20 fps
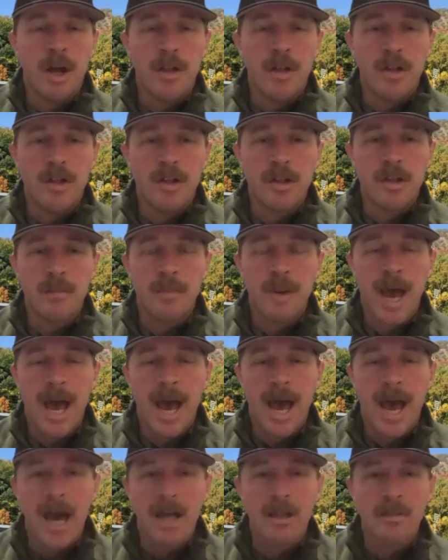just the
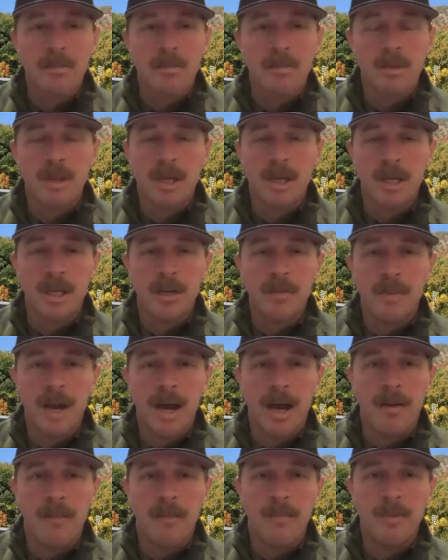past, but thinking
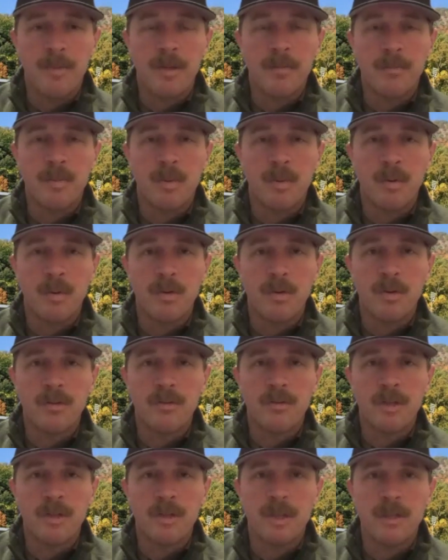about the importance
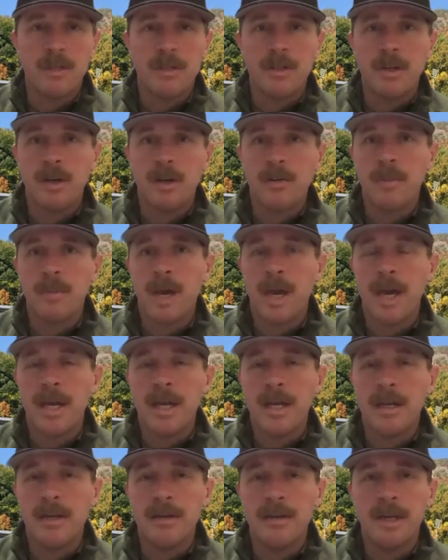of these young
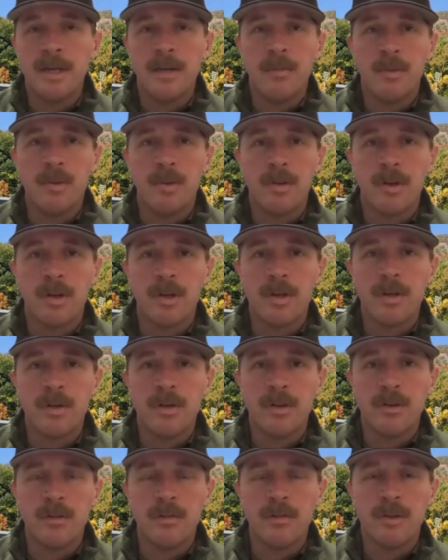men and what they're going to
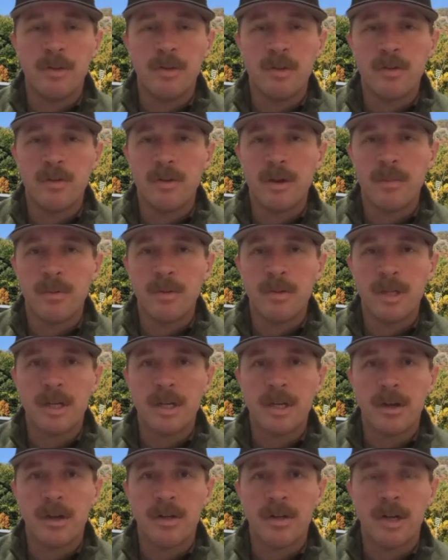do in the future
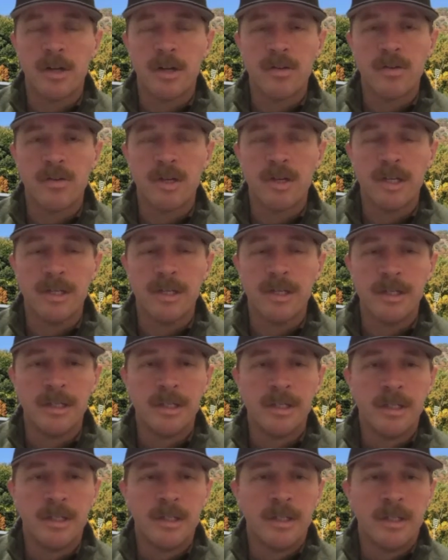representing our country. And
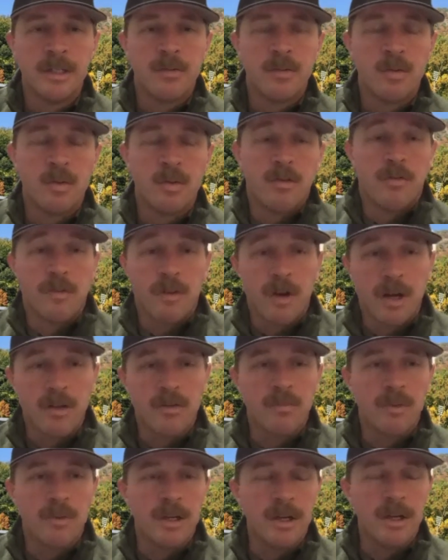of course, for
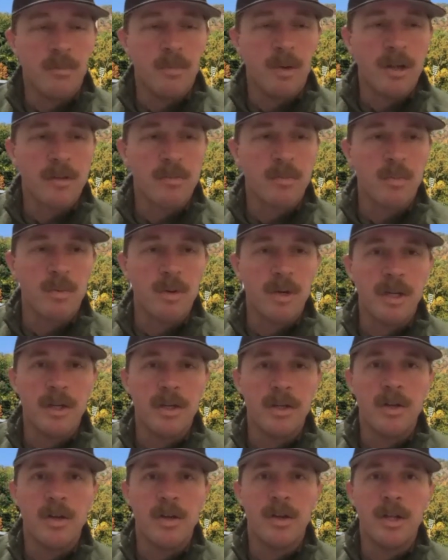us, we at West Point,
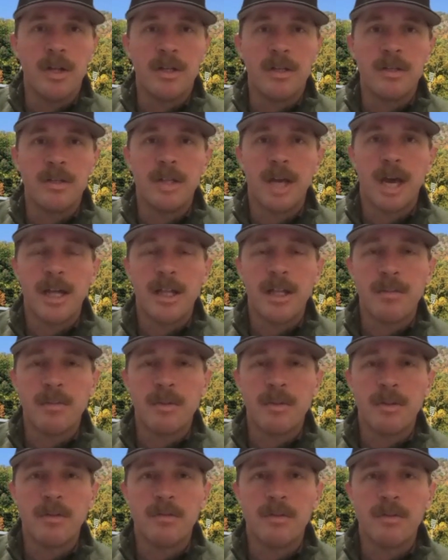that ties in
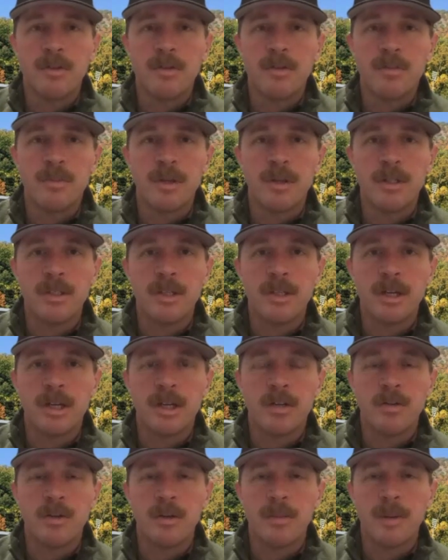with their future
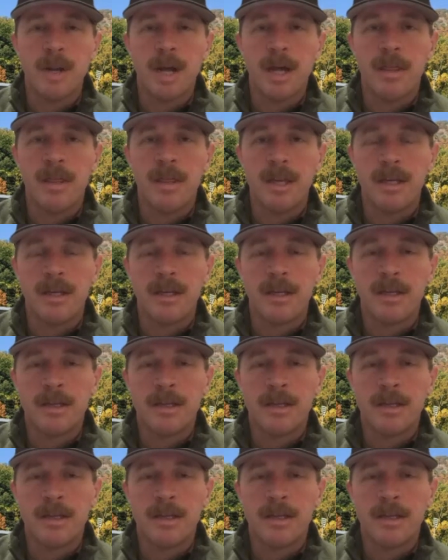military career. But I think,